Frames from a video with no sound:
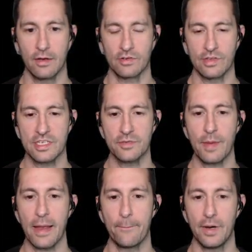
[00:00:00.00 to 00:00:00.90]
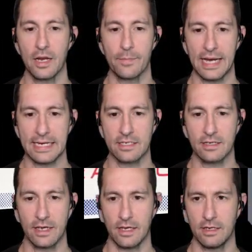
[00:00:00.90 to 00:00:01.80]
So this is by Bug
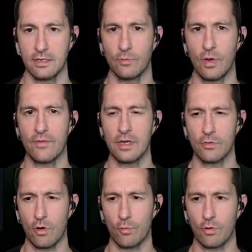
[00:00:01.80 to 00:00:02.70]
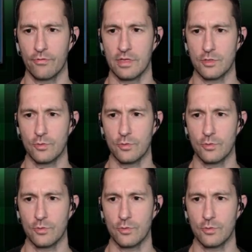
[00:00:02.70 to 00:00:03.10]
Bite, and we have any other artwork for